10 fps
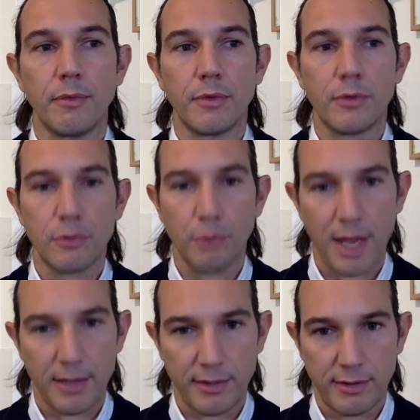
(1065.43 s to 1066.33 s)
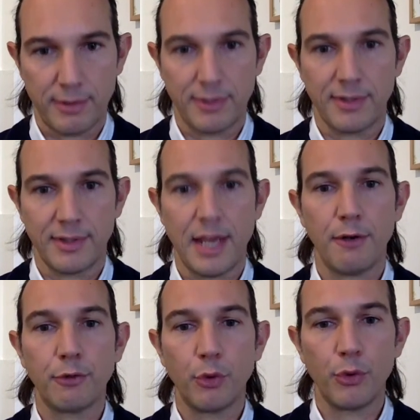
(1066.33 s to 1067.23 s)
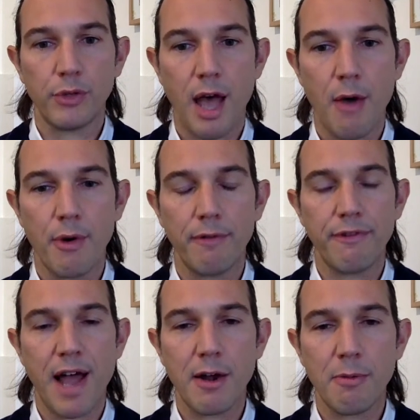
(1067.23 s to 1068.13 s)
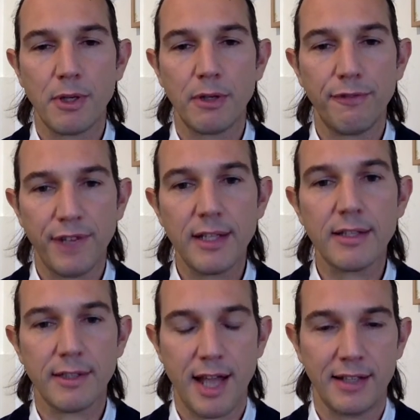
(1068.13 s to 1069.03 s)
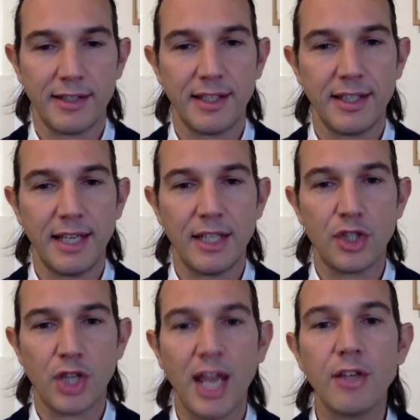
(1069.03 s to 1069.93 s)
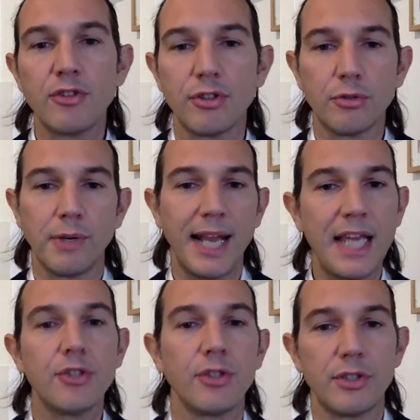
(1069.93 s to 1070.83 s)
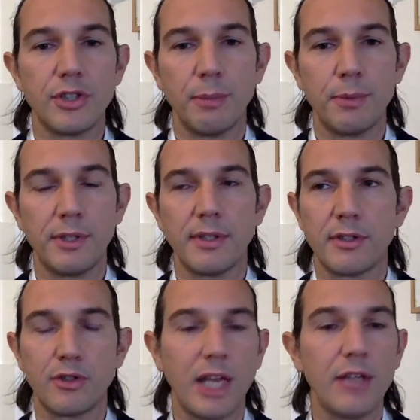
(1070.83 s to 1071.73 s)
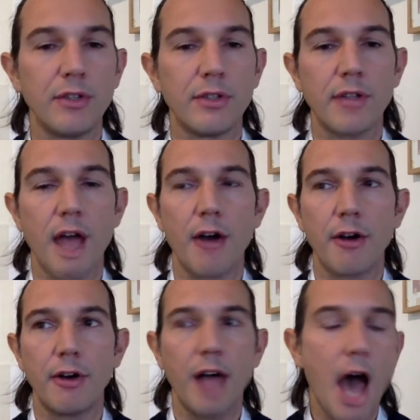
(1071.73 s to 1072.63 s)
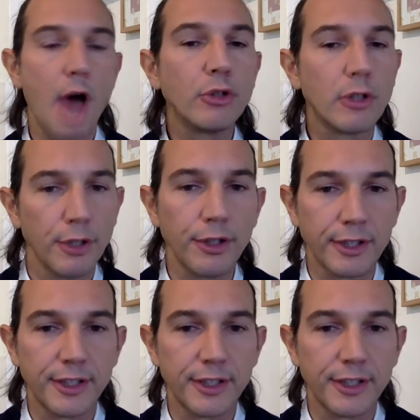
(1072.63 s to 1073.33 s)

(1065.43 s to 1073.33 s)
stressed, then of course our environment feels that, and it changes relationships, it changes our outlook,